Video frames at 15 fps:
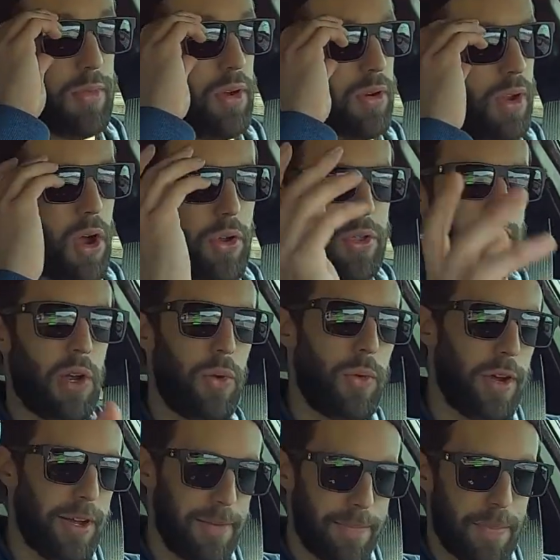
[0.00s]
mode. Oh, you know
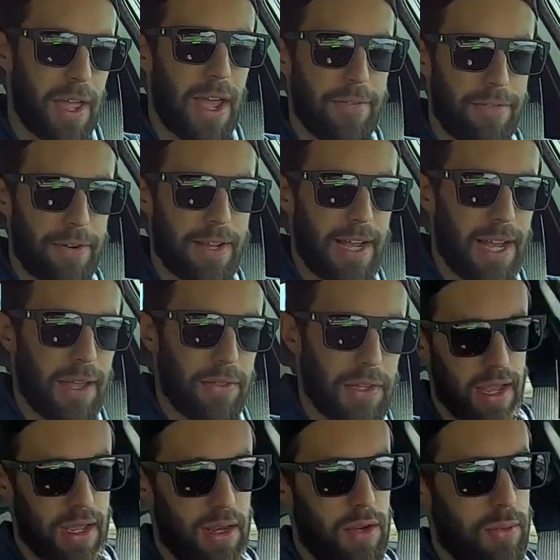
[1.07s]
what? I forgot.
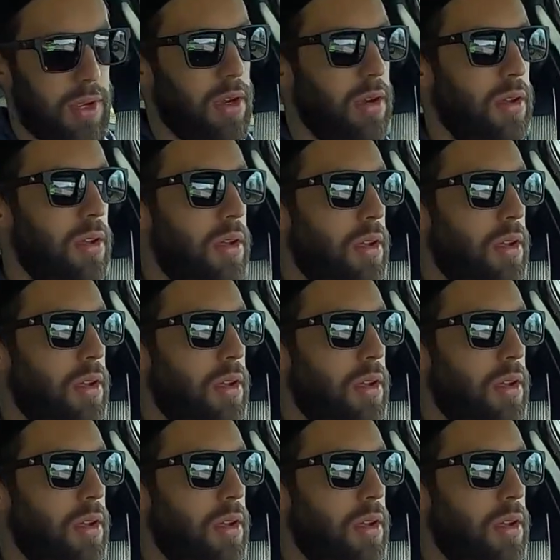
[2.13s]
Hang on, here we go.